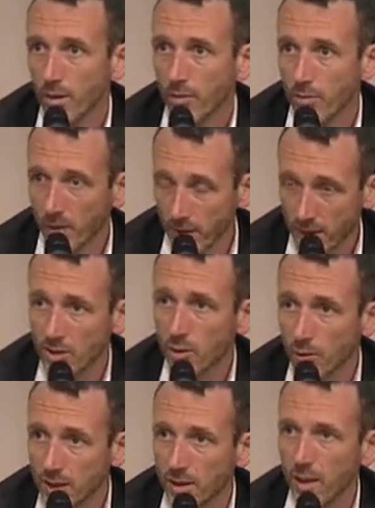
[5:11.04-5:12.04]
But this is the
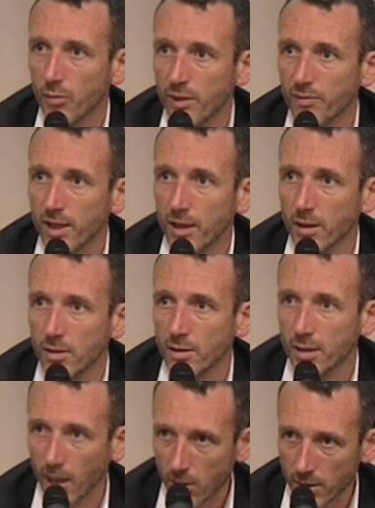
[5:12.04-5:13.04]
risk that we've taken.
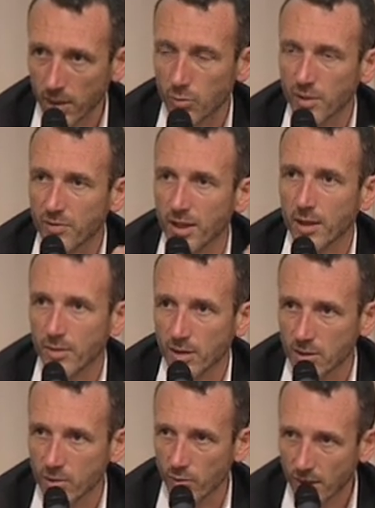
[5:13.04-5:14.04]
Now that we've taken
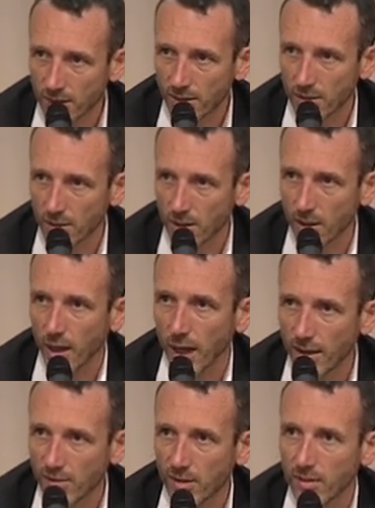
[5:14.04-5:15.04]
this risk,
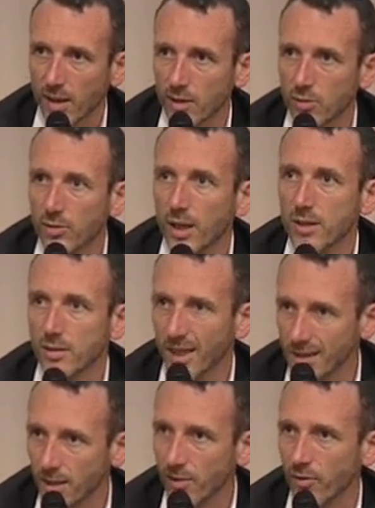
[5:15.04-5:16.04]
I think that creates an
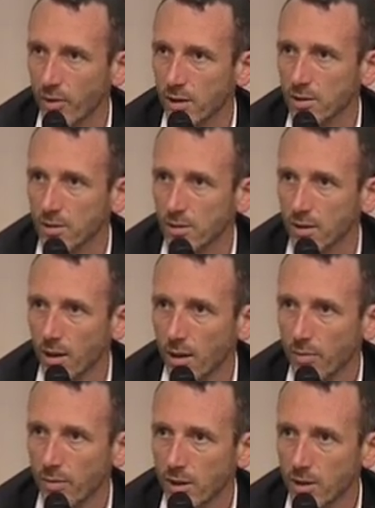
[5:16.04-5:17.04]
asset for us,
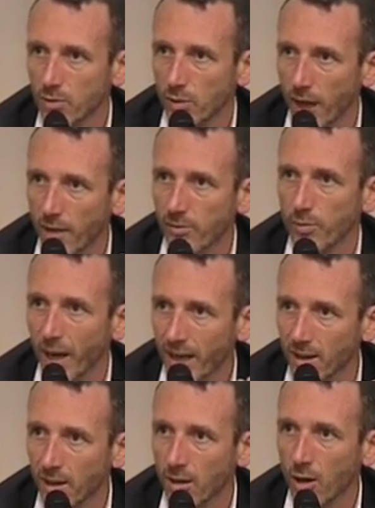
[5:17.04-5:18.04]
because we have the
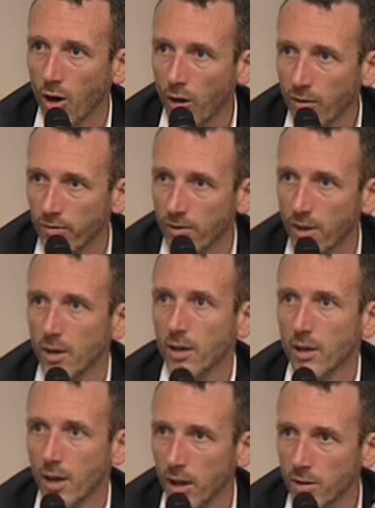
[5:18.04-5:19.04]
backing of
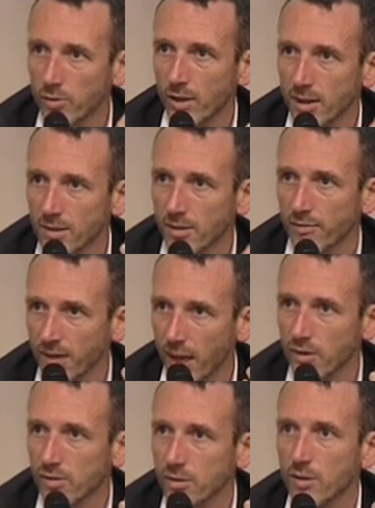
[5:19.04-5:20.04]
hundreds of
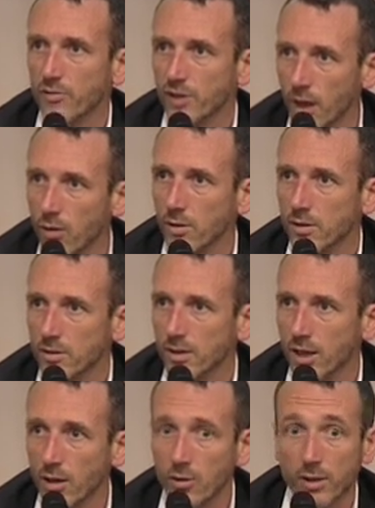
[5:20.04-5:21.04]
thousands of shareholders,
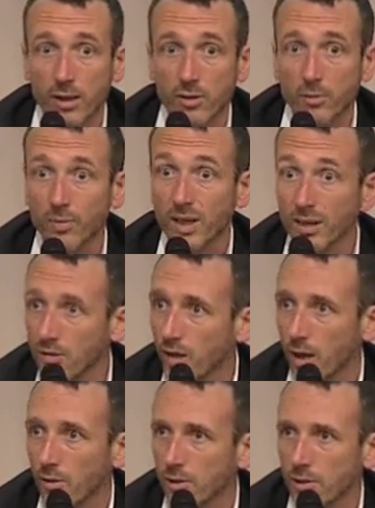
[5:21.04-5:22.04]
including the biggest
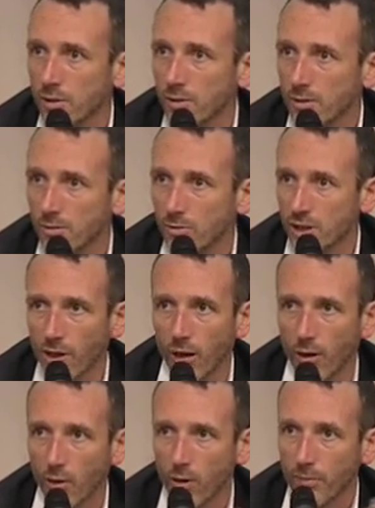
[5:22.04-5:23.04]
shareholders, which are
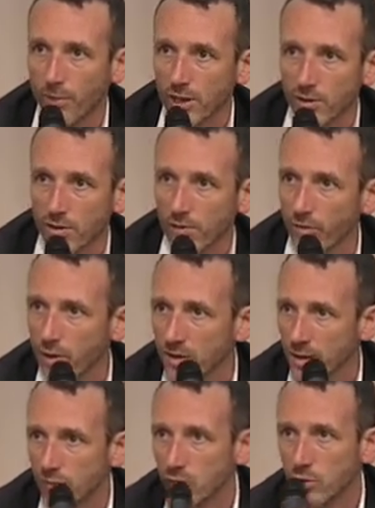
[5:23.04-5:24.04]
all pension
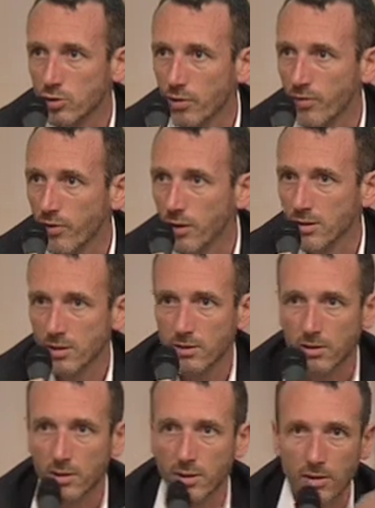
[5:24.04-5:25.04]
funds and mutual funds
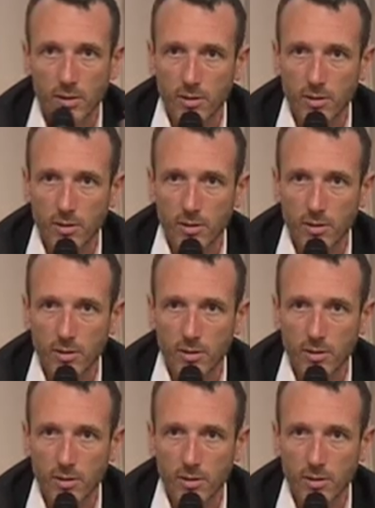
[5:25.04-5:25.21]
and the